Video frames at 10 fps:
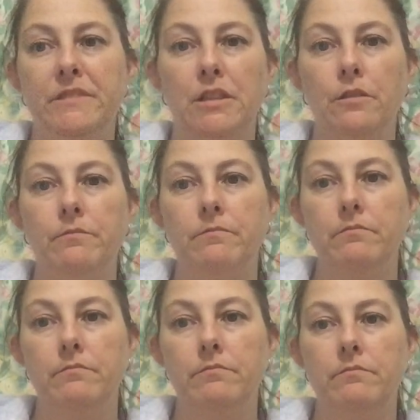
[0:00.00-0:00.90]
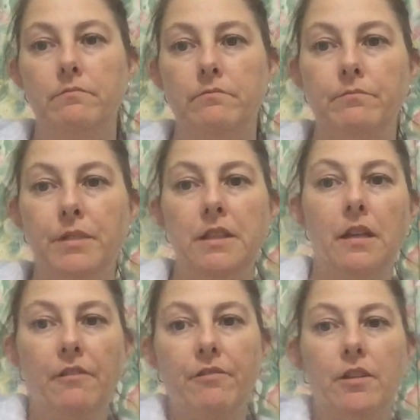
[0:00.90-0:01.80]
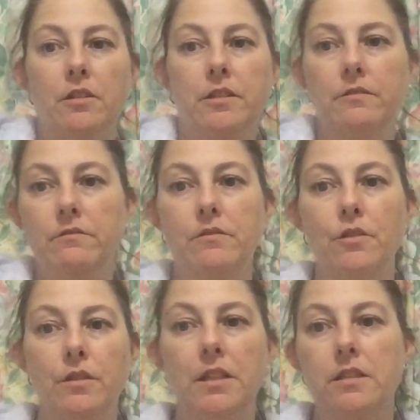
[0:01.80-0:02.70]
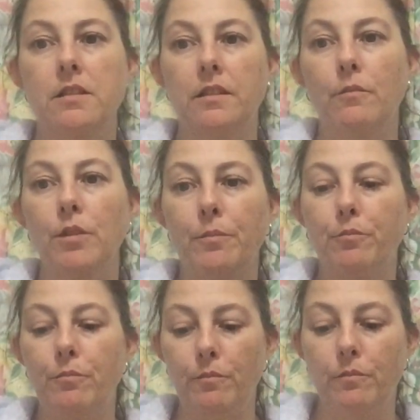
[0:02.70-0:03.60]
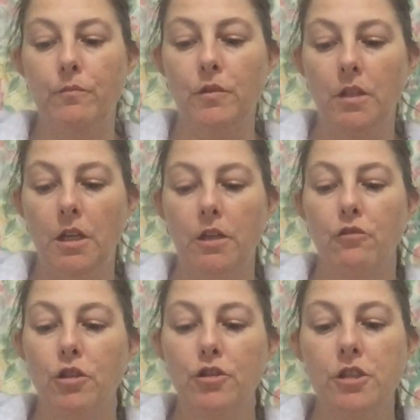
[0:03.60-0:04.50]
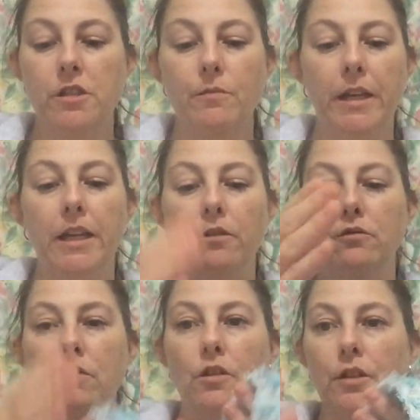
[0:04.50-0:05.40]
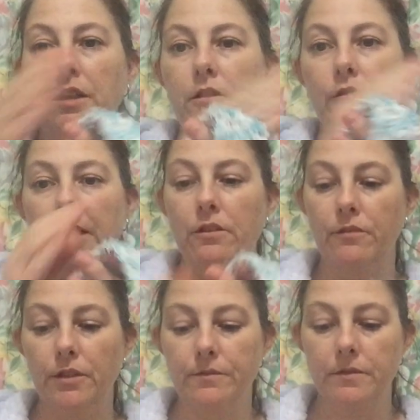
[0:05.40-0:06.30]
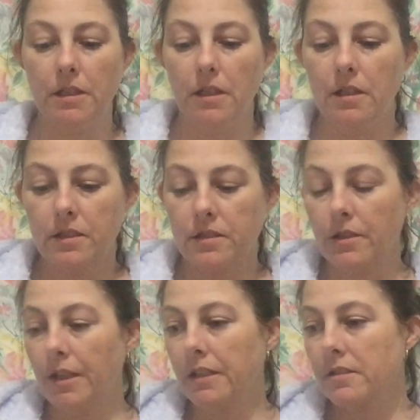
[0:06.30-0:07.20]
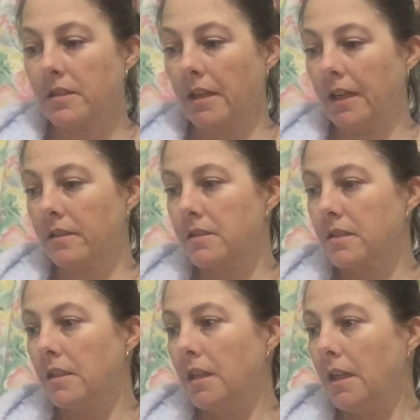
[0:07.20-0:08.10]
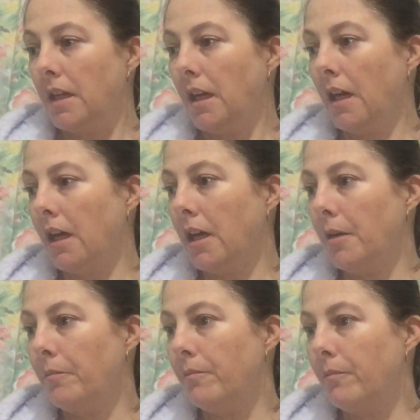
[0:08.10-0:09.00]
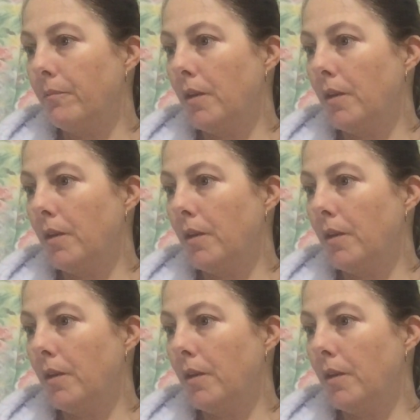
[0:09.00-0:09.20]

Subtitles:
you know, big enough that I can do this, and I'm going to crochet some handles on either end of it. So that's that. I